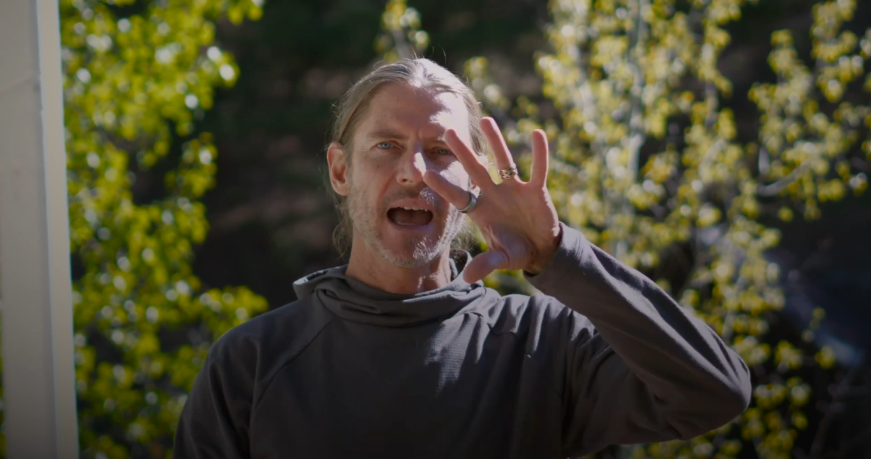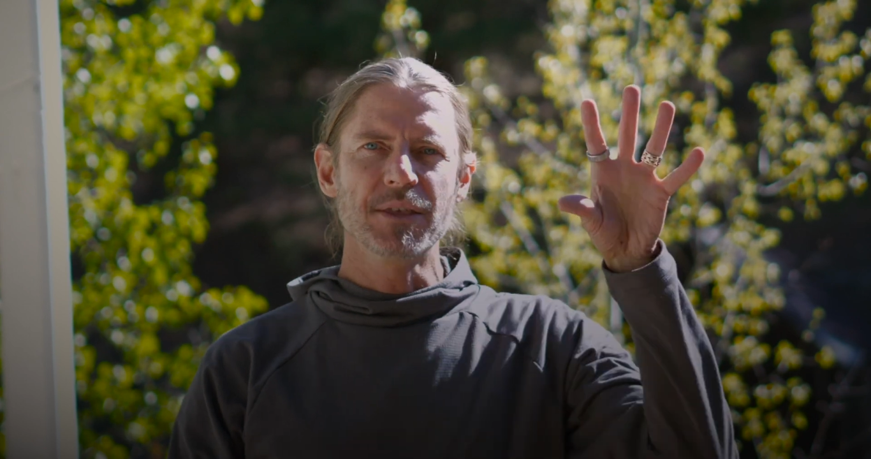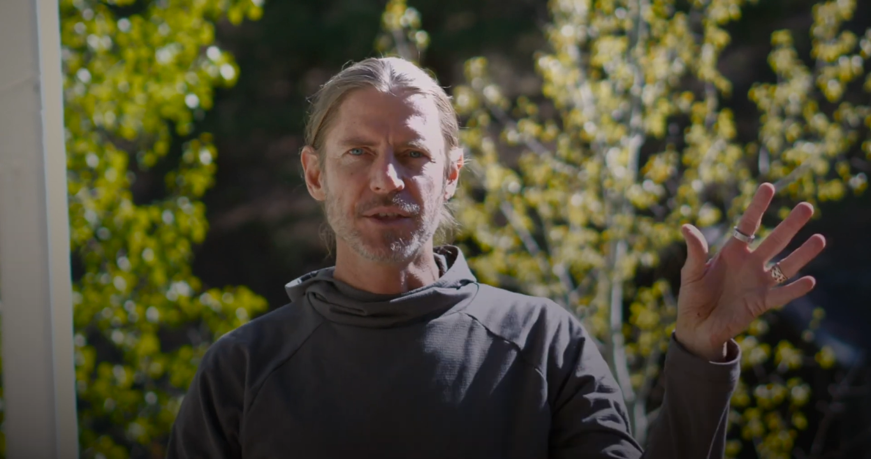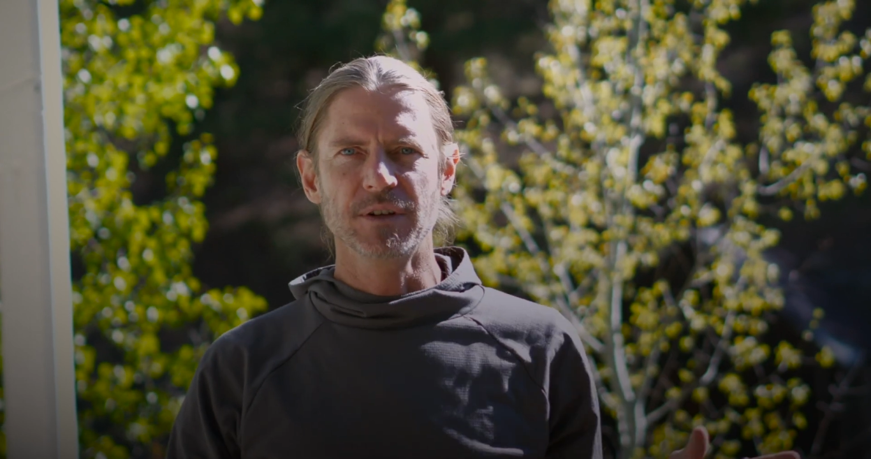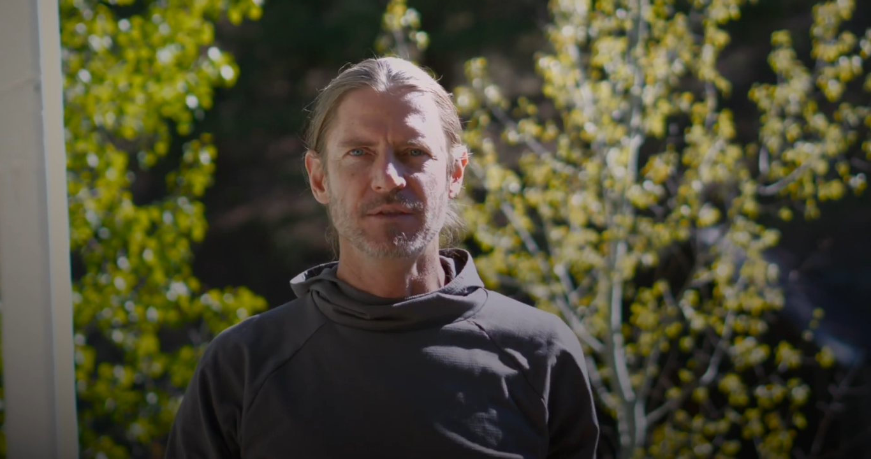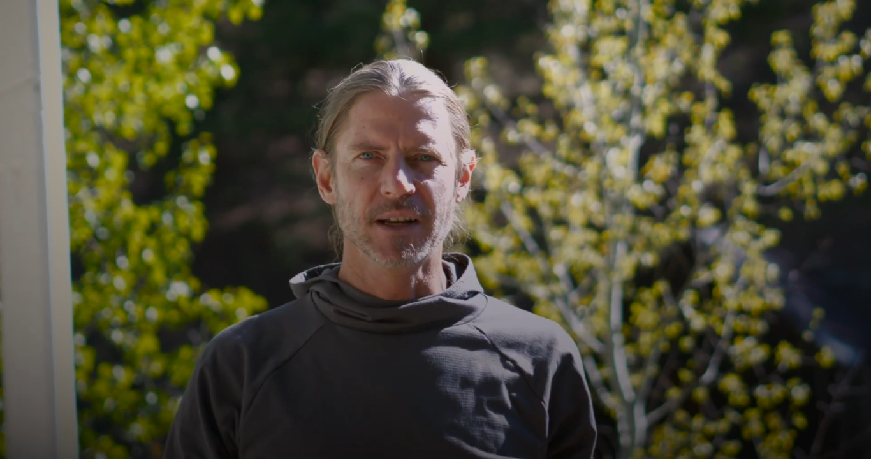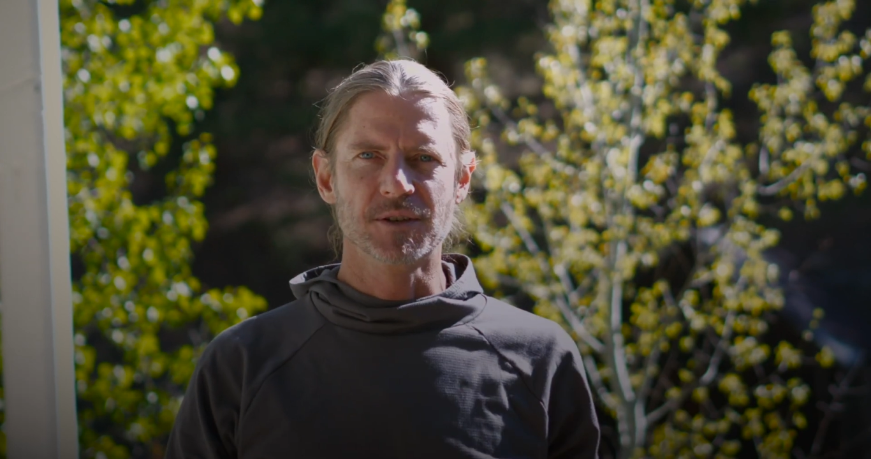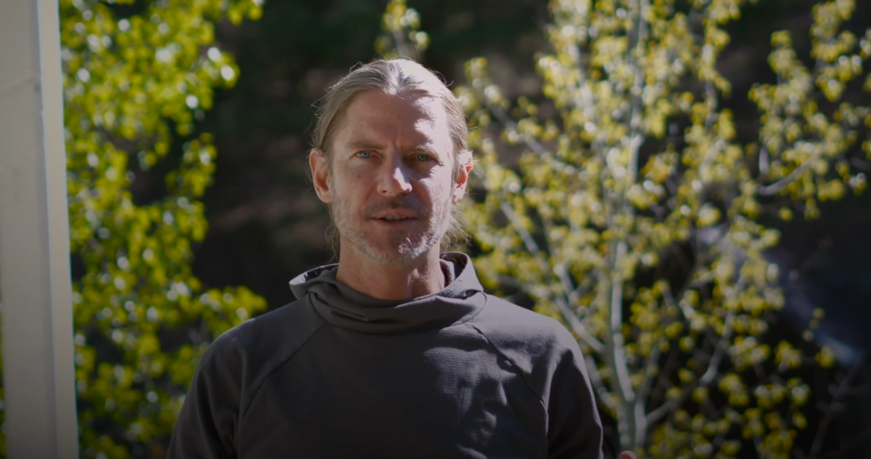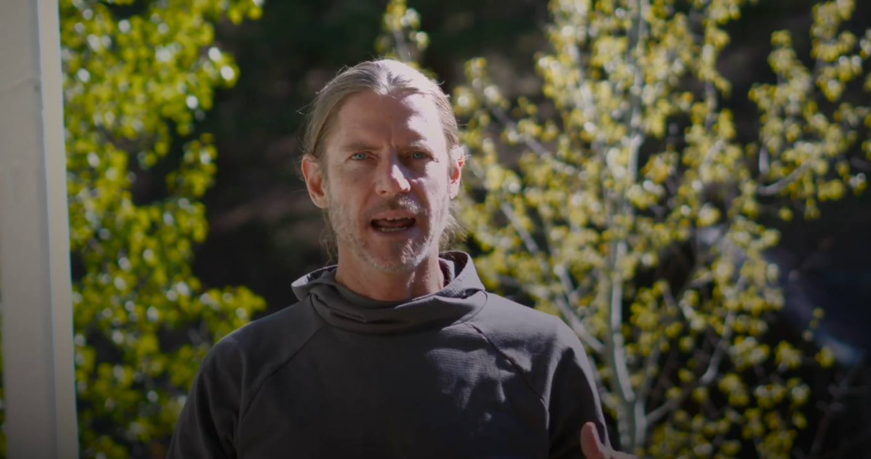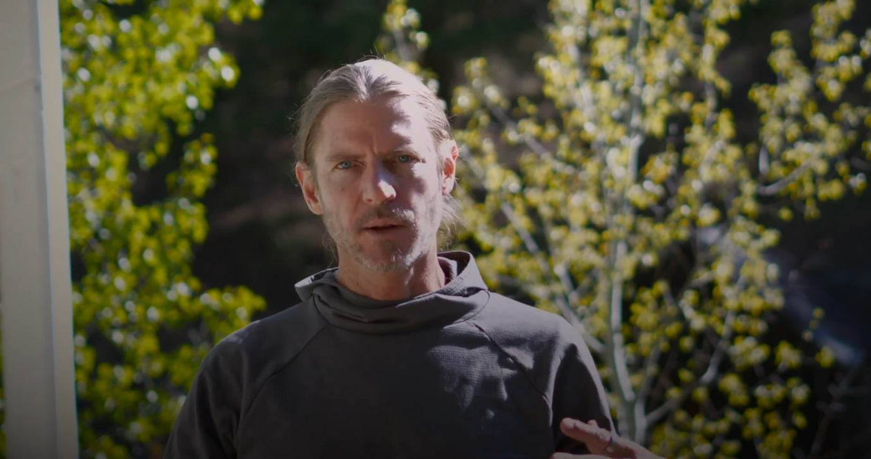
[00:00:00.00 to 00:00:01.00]
other 3
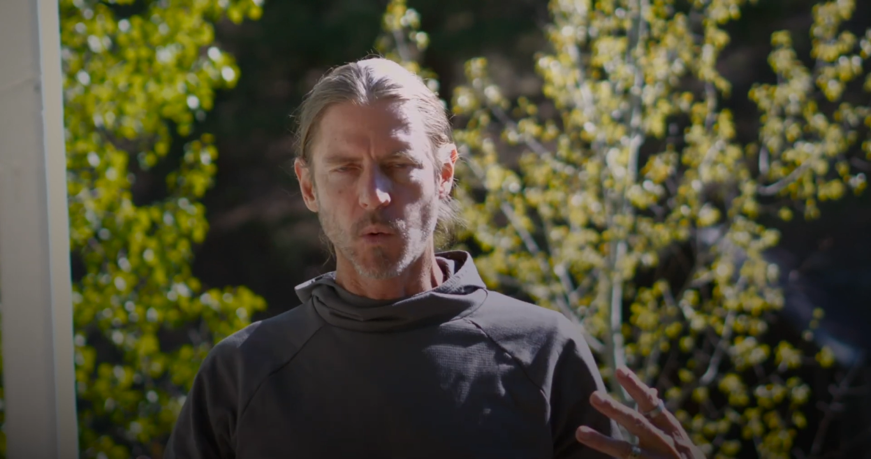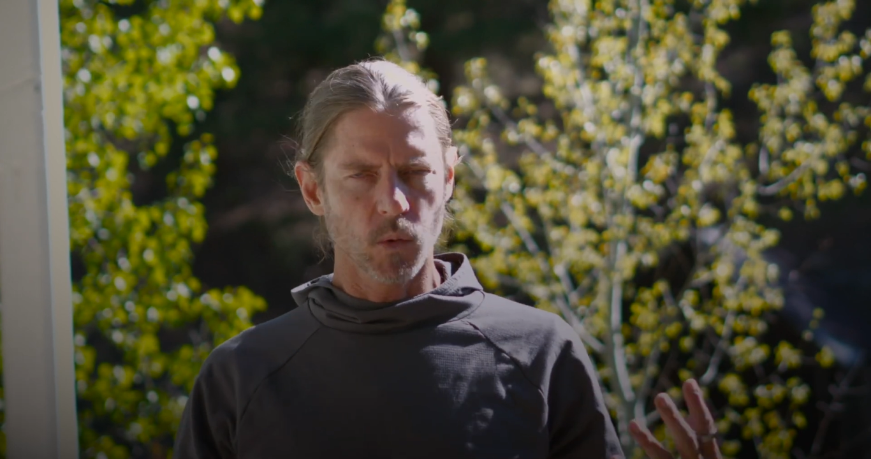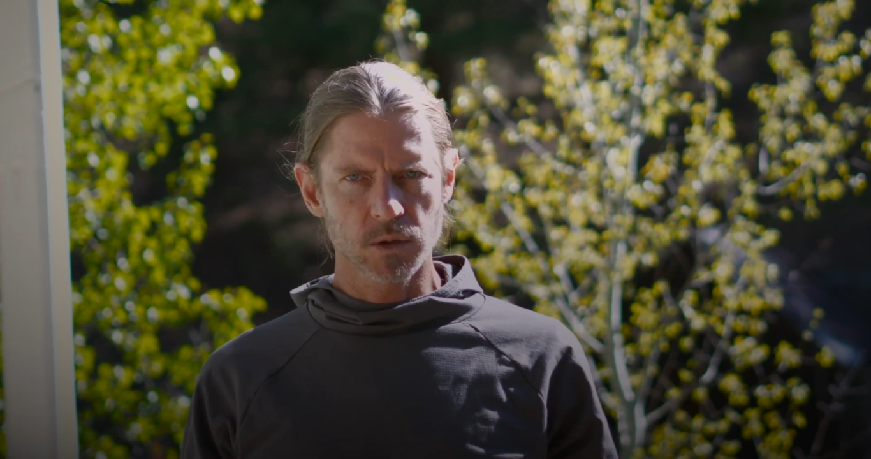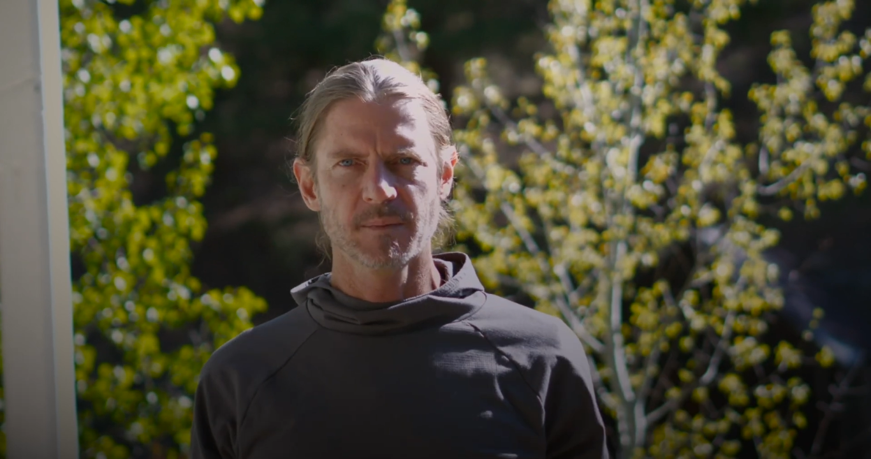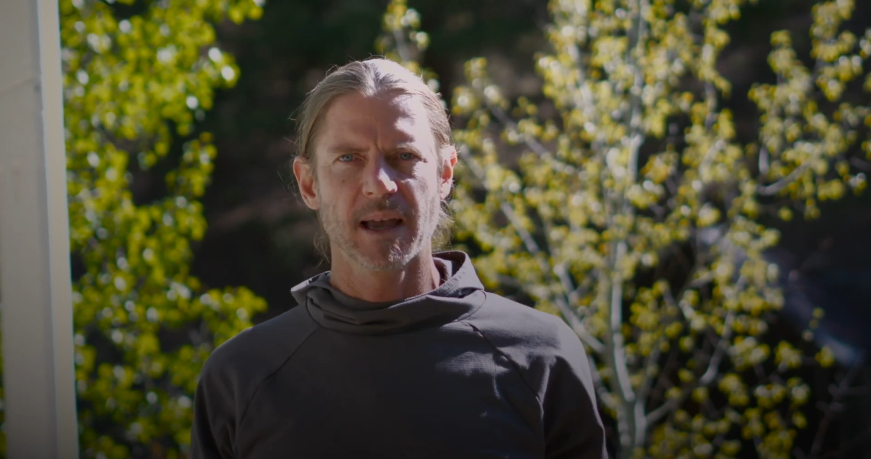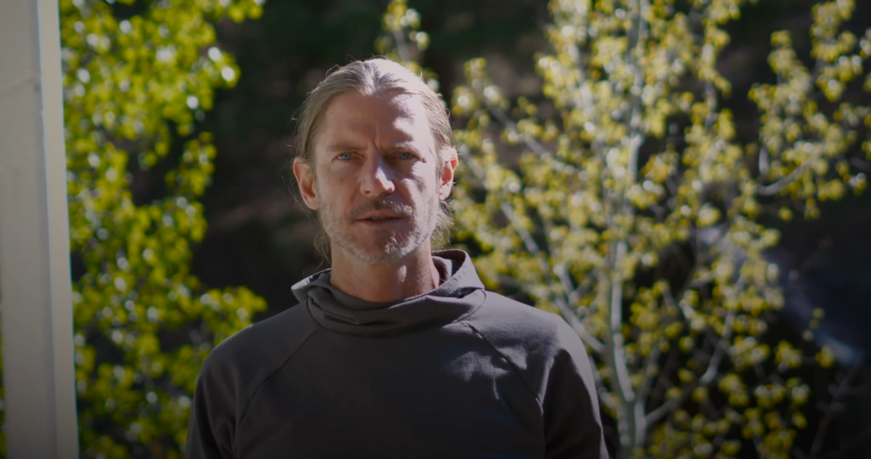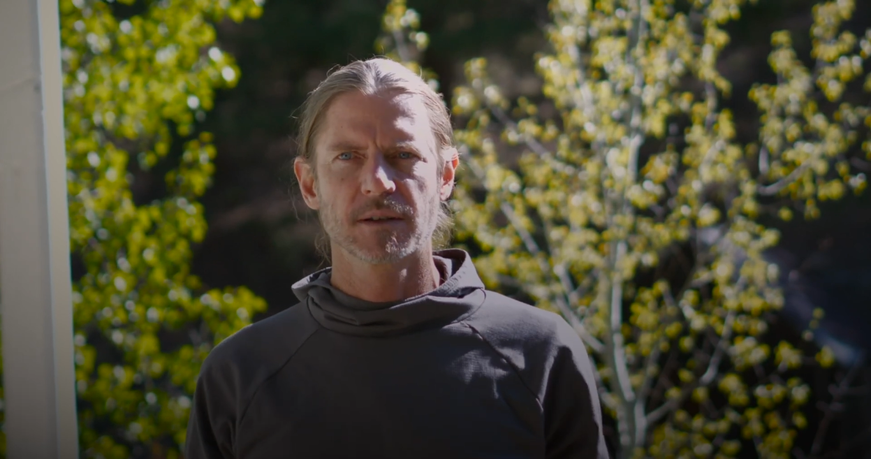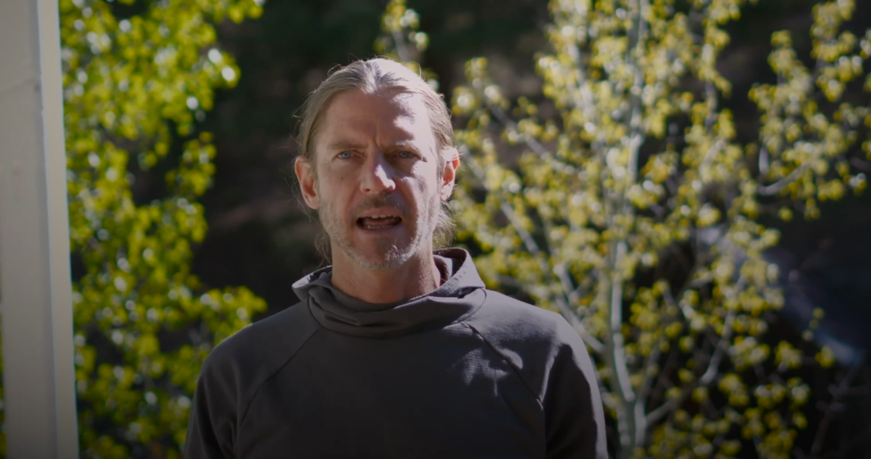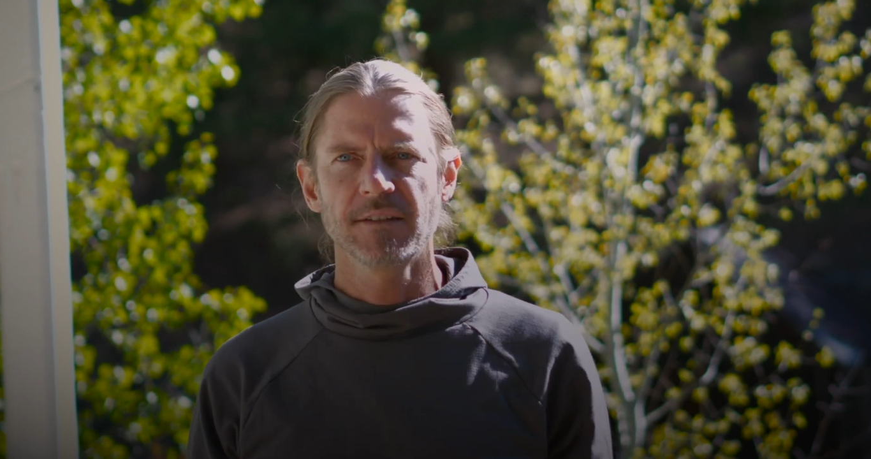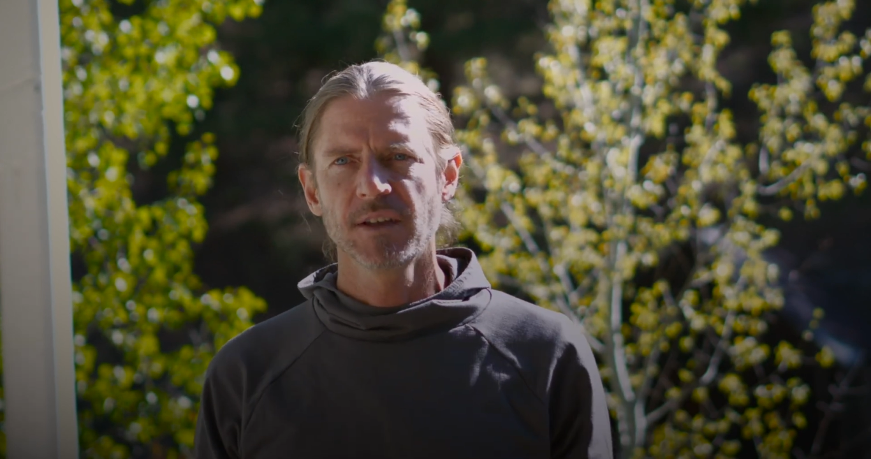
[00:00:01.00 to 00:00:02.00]
videos on how to awesomeize your
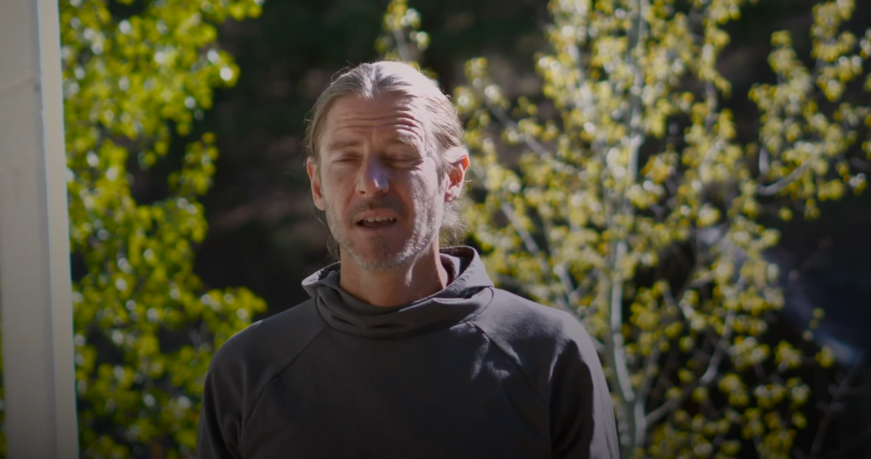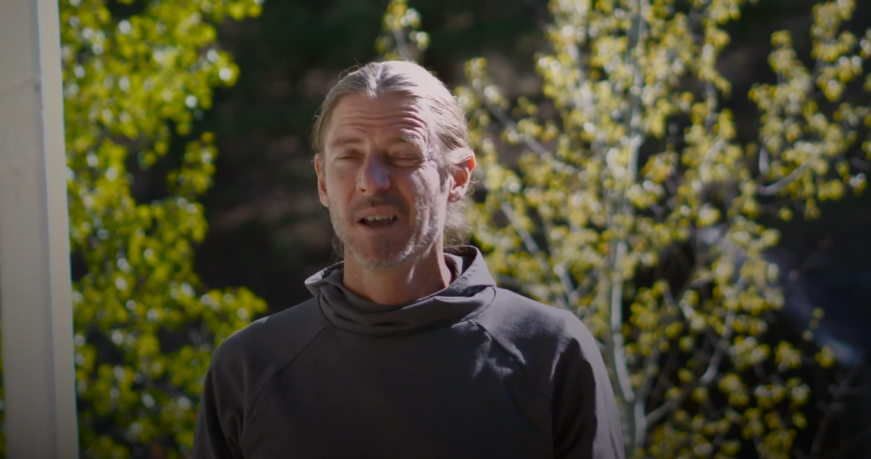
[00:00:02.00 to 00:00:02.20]
life.